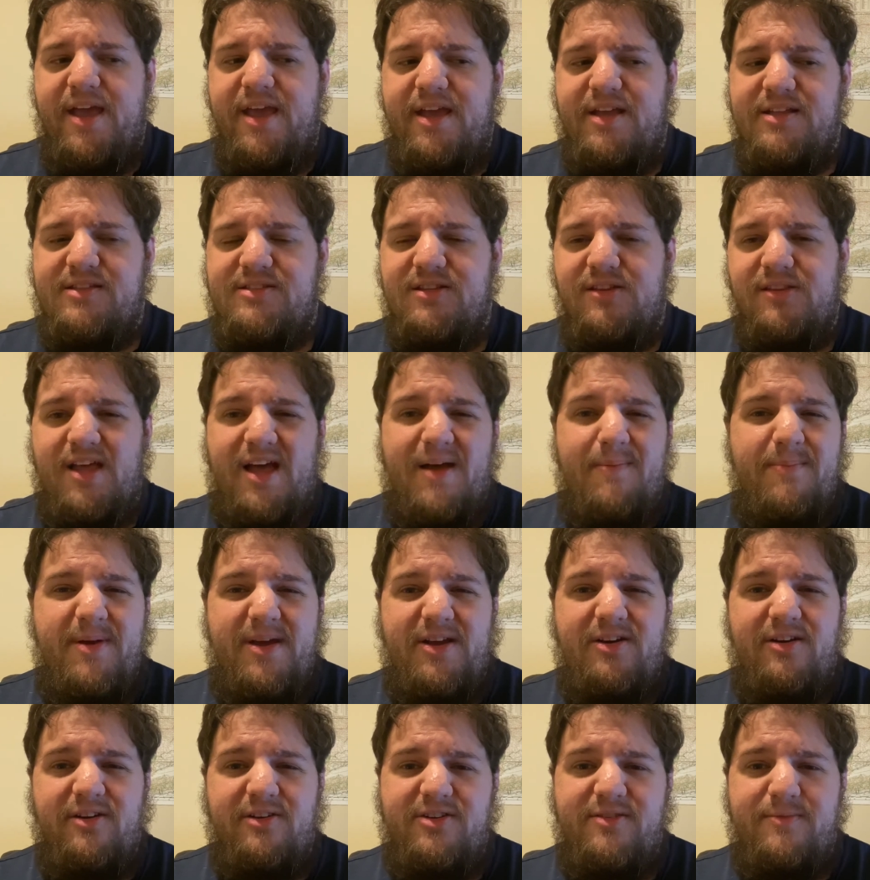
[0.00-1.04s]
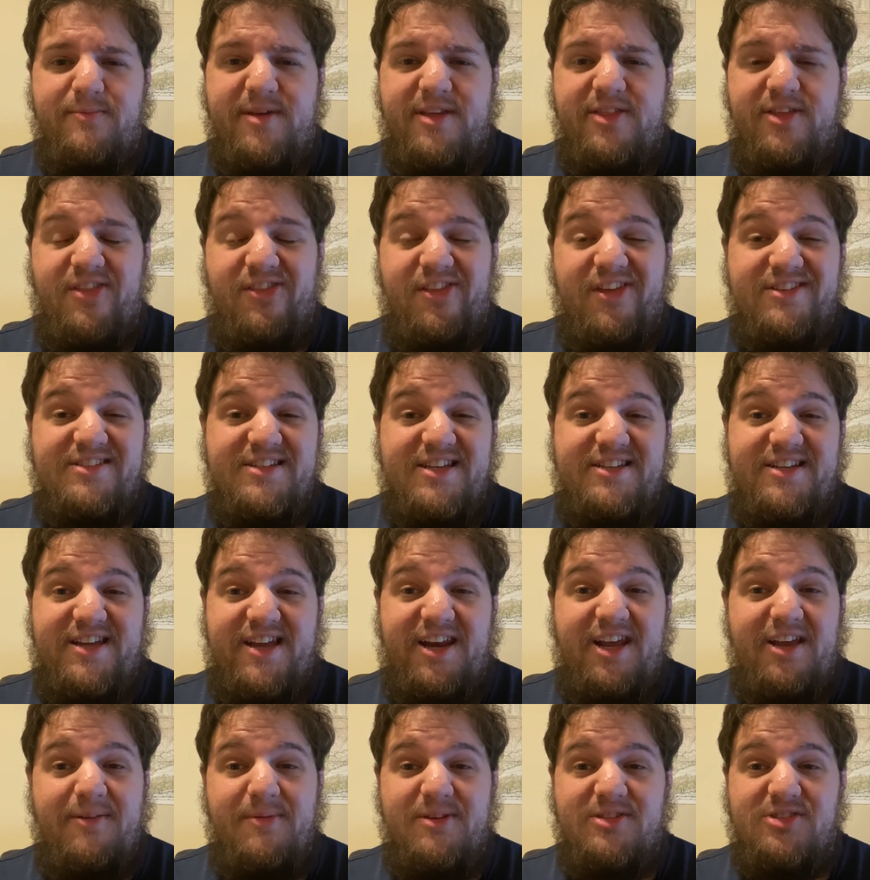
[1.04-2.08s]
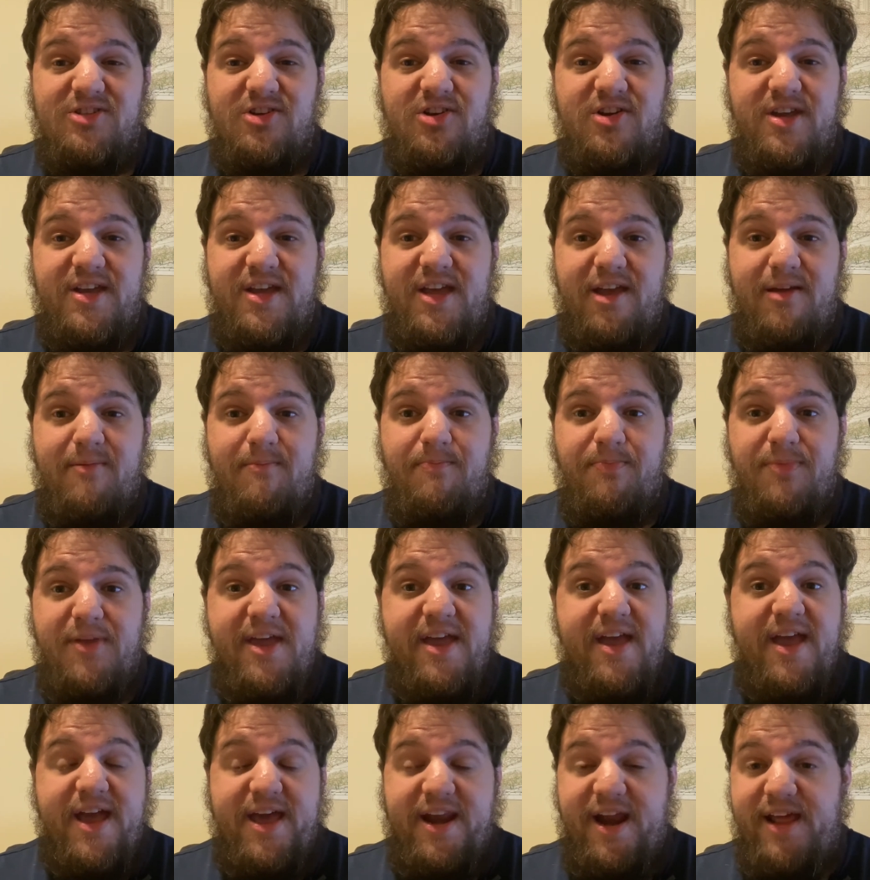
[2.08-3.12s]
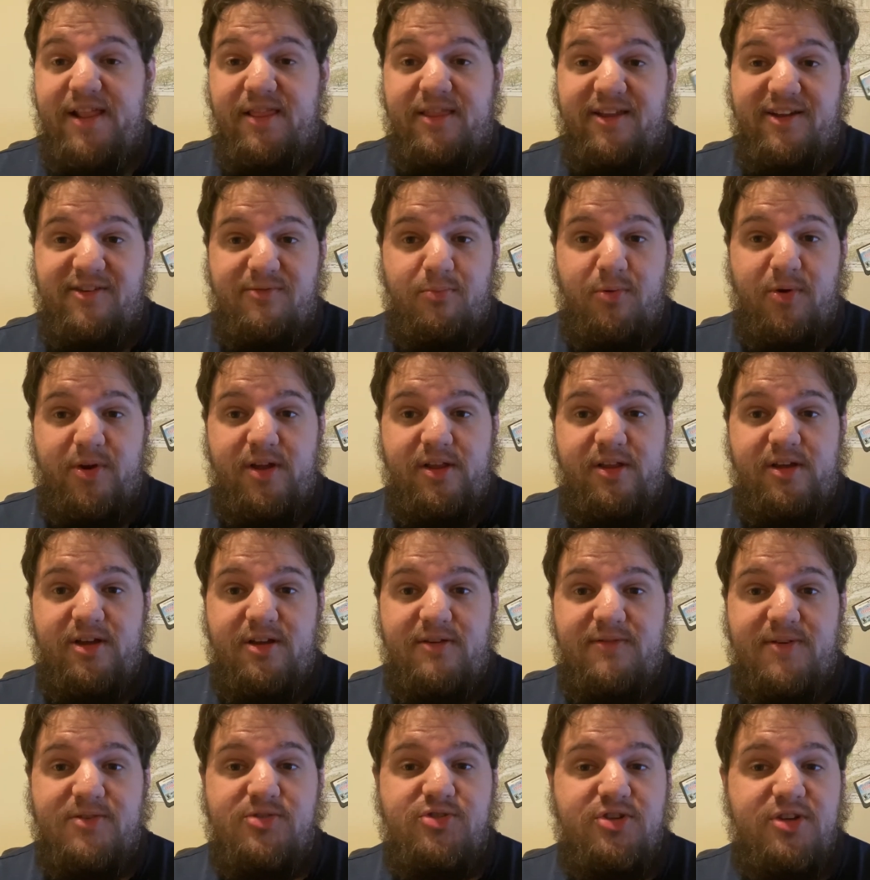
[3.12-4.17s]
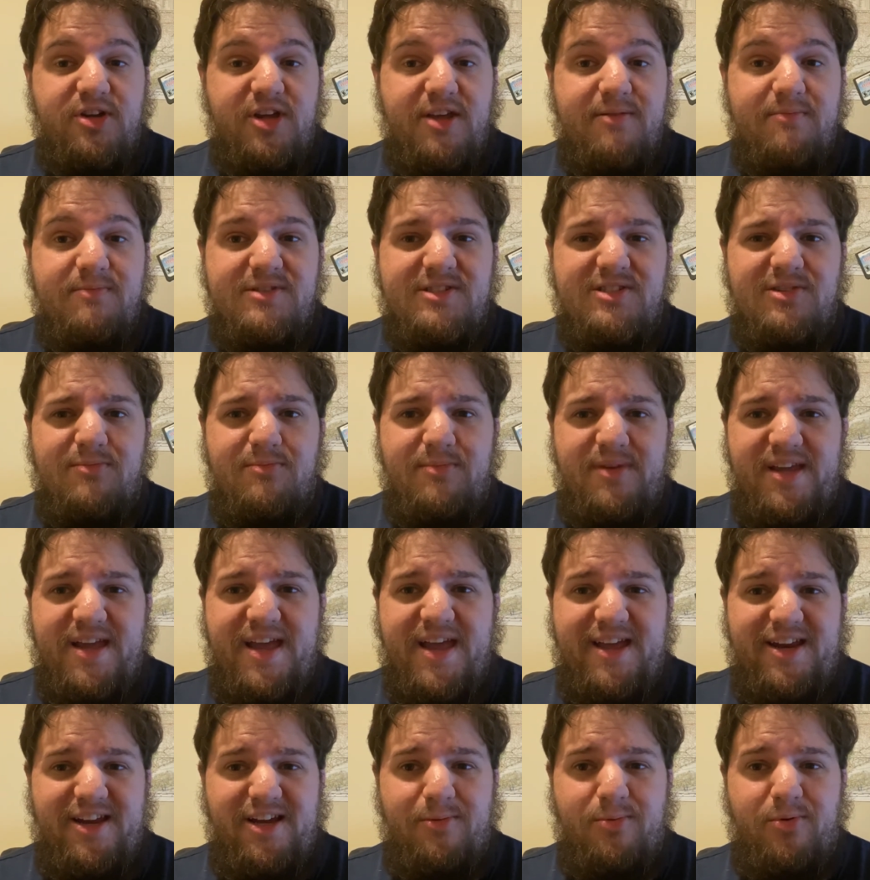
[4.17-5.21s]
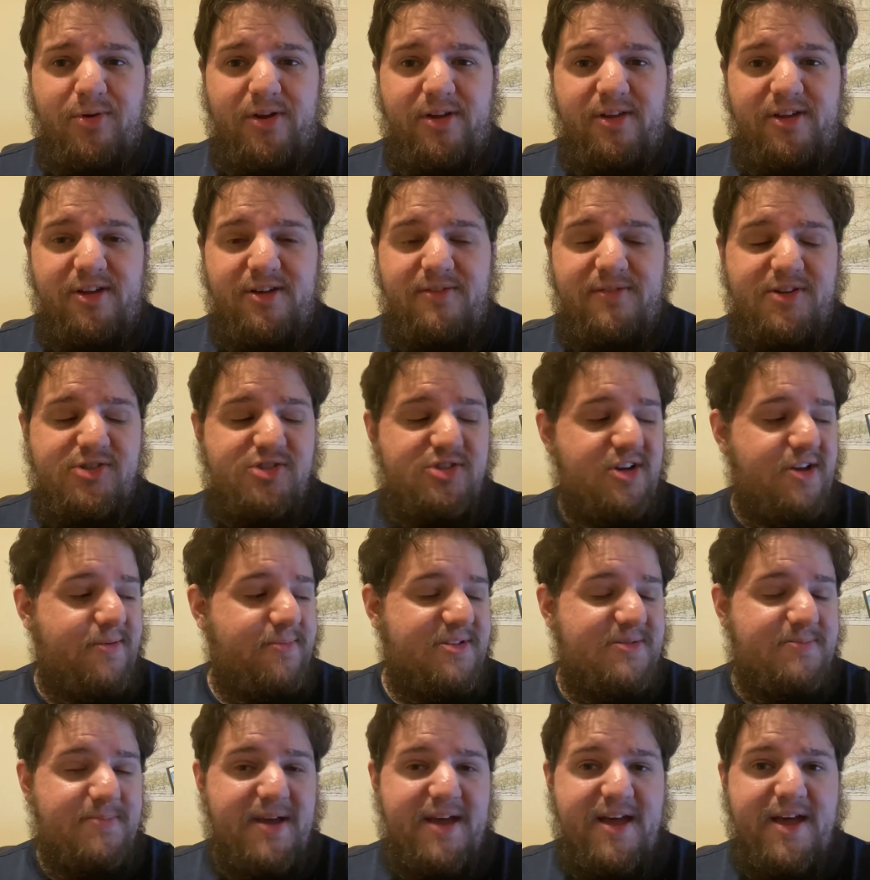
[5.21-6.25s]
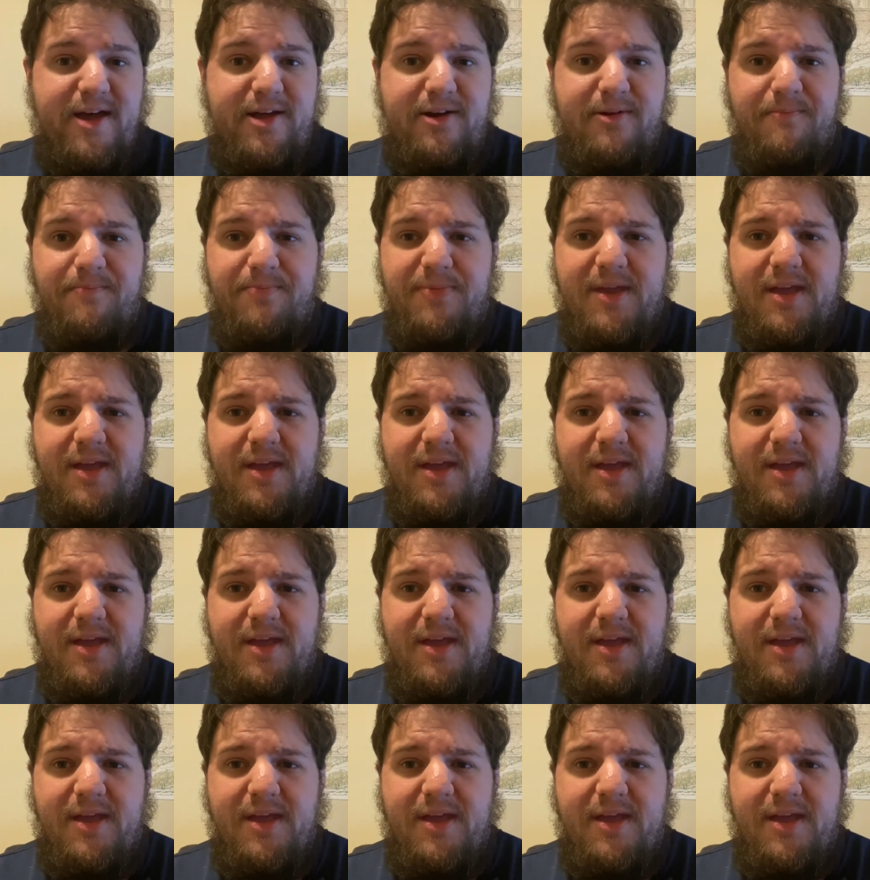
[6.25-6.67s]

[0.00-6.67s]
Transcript: It's a lot better to me than the Titanic mystery game, and I love point and click adventure games, so me hating a point and click adventure game is bad.